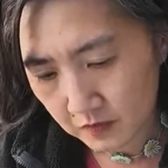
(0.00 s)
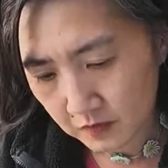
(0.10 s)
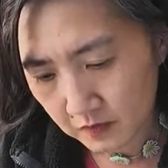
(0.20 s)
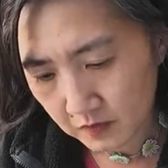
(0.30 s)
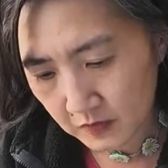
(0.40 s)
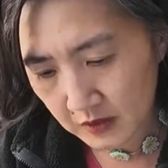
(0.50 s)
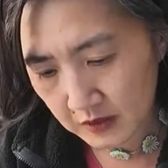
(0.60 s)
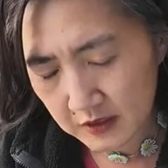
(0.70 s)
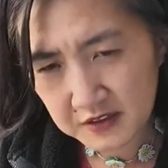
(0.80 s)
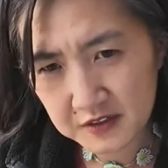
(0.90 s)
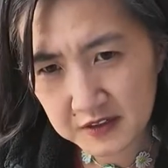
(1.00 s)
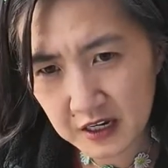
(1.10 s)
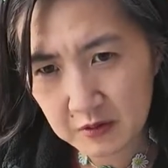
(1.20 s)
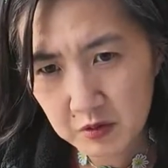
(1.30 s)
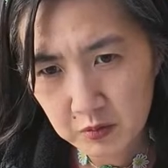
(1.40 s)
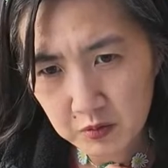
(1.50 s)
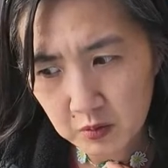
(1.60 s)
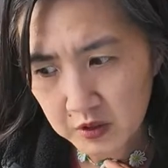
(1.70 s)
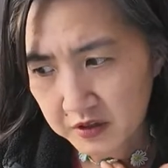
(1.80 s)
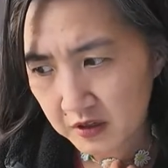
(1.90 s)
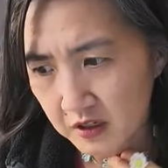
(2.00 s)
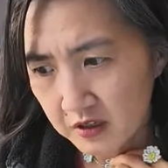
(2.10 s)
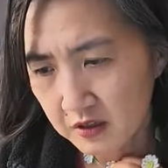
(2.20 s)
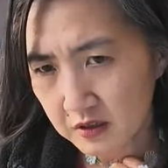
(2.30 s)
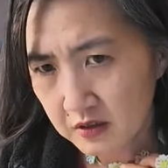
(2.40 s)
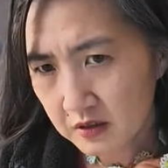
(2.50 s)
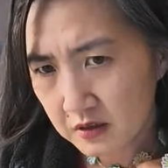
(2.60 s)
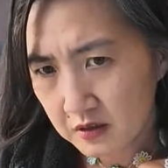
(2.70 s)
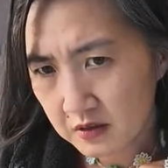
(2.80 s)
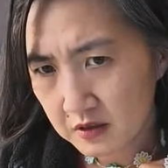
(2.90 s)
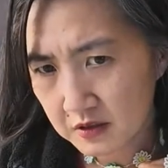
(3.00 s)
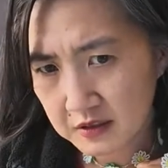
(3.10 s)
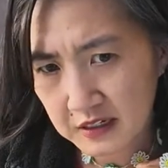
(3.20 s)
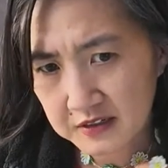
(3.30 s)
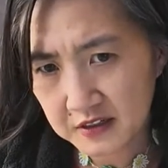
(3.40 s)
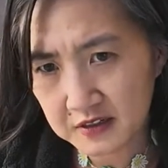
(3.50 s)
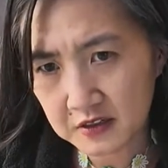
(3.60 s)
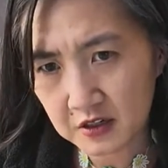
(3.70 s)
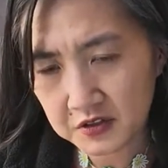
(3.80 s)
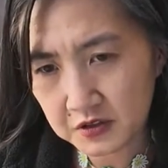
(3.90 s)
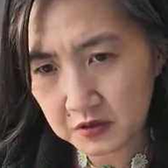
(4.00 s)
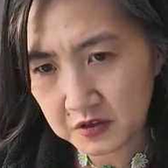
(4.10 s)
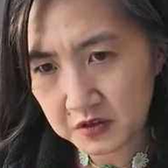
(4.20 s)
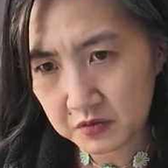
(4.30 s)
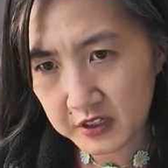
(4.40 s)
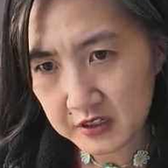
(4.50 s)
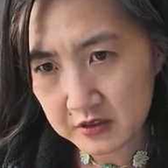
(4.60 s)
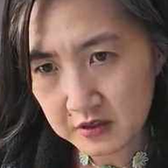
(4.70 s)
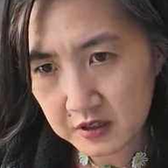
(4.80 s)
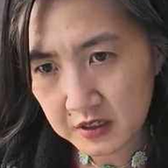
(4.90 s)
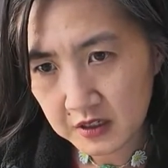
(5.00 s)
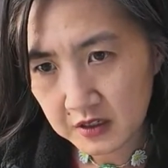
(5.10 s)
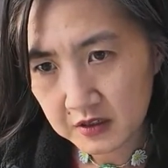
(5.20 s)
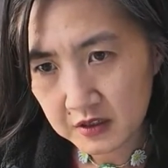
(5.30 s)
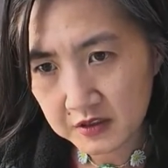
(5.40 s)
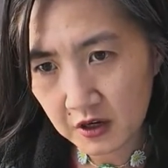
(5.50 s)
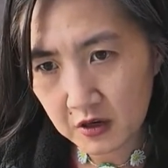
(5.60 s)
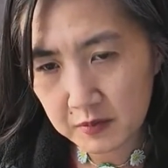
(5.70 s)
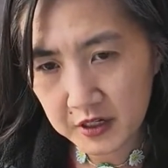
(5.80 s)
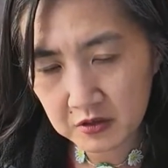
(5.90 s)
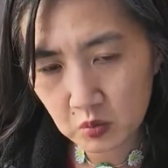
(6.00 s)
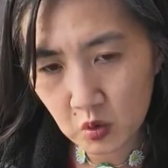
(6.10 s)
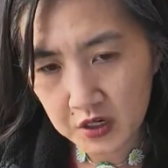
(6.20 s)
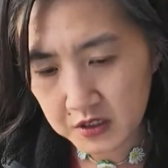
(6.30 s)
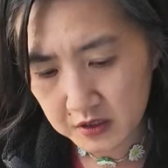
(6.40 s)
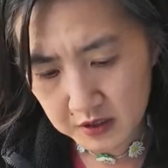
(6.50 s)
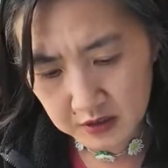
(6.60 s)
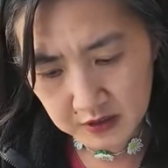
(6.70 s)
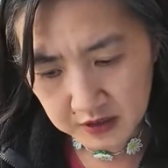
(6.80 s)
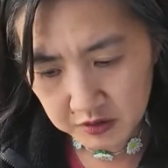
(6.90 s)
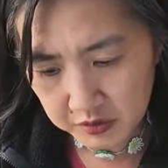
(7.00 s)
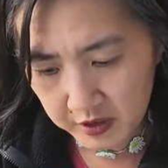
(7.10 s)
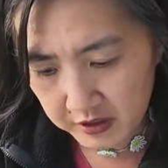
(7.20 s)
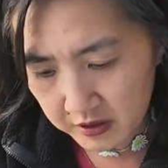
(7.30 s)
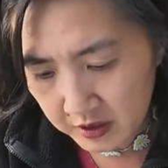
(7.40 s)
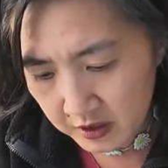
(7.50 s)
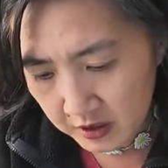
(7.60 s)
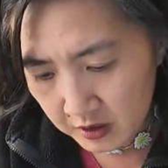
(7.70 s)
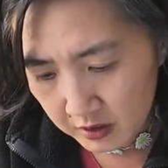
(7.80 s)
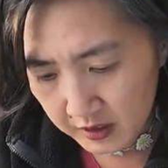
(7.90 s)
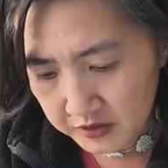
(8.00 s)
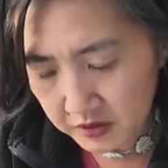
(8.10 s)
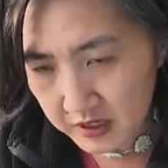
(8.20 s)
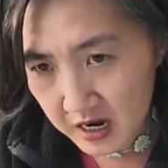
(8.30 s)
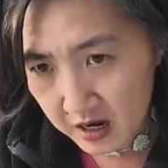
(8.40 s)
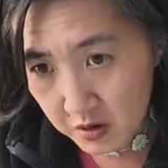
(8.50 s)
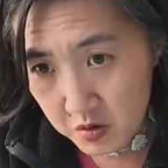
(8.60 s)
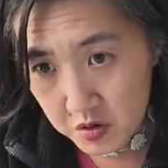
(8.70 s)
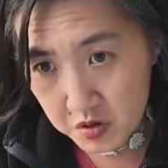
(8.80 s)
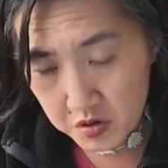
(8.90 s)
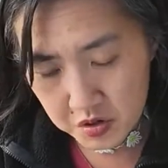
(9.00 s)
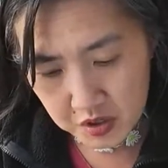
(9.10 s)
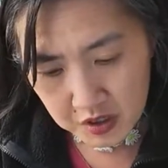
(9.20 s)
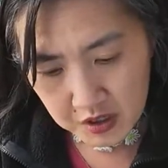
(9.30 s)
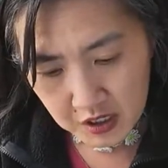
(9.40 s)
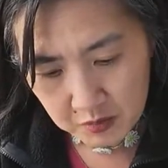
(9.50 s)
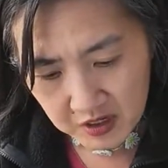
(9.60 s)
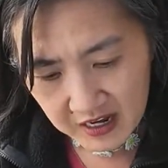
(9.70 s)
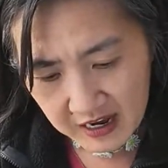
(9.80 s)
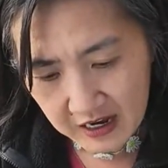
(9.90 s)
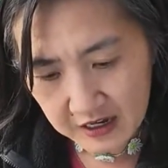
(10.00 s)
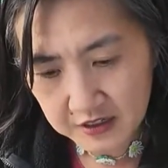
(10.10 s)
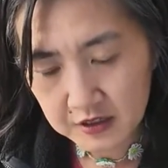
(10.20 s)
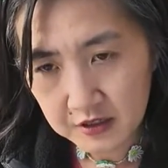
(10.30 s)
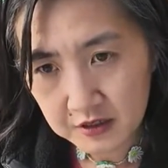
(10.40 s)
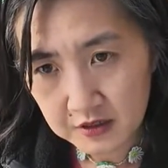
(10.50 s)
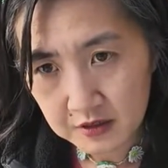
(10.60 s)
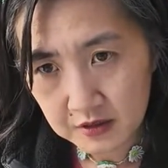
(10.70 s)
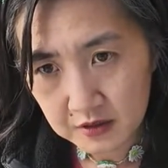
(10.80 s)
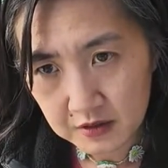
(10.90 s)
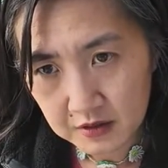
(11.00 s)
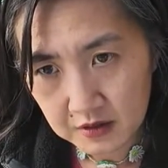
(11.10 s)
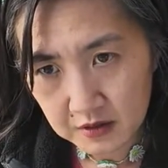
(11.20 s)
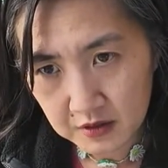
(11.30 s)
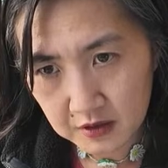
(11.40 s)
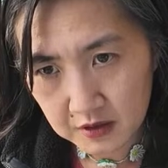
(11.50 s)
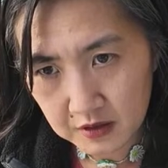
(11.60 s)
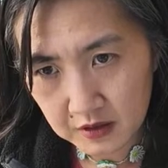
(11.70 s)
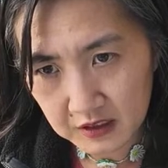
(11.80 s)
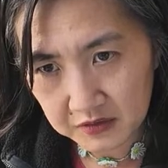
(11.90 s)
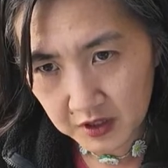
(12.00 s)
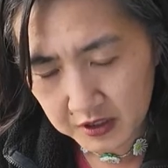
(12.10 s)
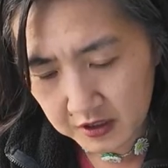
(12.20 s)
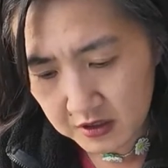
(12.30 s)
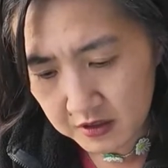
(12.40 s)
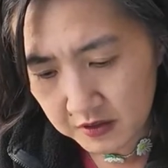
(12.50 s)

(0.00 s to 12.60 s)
And it's the same with the daisy and also this ring. It's all made on one continuous wire. Okay, so now I'm going to add a leaf on here.